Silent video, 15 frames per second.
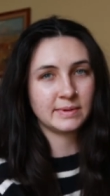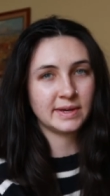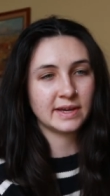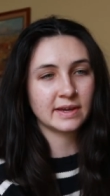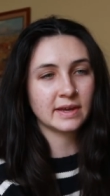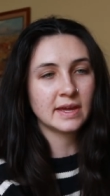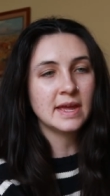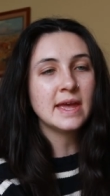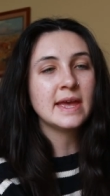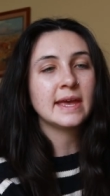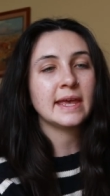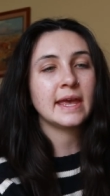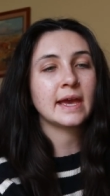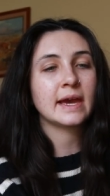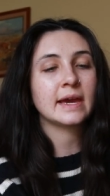book
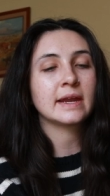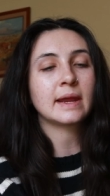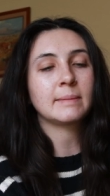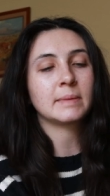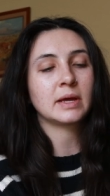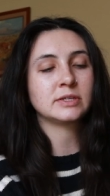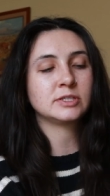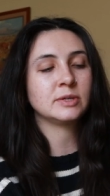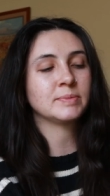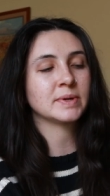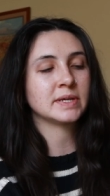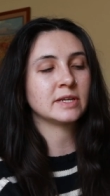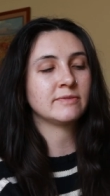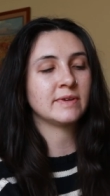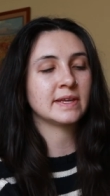and I'm not super
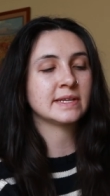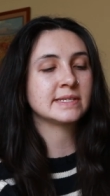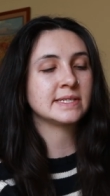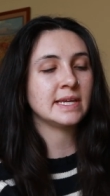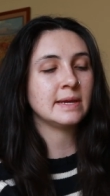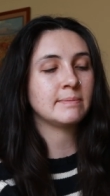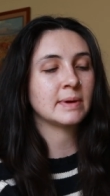into fantasy,